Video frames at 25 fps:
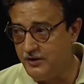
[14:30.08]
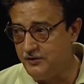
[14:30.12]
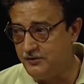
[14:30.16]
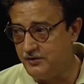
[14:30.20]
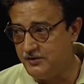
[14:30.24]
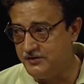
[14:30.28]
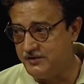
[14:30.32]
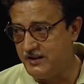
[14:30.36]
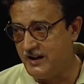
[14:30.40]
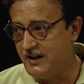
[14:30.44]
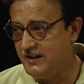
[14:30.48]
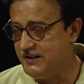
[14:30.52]
to
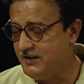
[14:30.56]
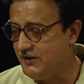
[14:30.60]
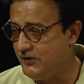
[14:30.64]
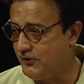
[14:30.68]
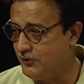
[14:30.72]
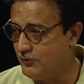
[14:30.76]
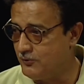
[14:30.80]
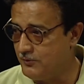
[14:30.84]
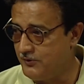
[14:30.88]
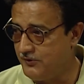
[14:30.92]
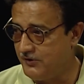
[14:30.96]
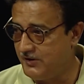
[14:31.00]
the Chinese
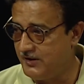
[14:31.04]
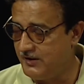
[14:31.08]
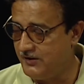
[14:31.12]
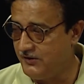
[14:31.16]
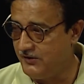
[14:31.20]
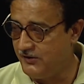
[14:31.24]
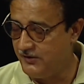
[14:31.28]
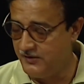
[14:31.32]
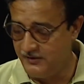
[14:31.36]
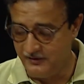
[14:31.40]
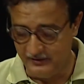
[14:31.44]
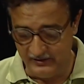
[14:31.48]

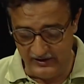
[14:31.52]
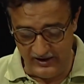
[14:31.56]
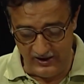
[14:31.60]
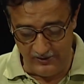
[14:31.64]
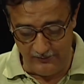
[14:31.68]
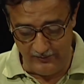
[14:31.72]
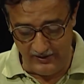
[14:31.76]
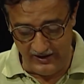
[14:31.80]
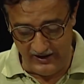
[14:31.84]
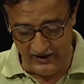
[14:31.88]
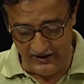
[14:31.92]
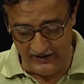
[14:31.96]
sources, there
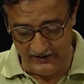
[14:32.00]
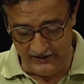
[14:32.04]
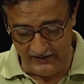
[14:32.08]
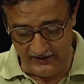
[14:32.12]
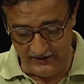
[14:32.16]
were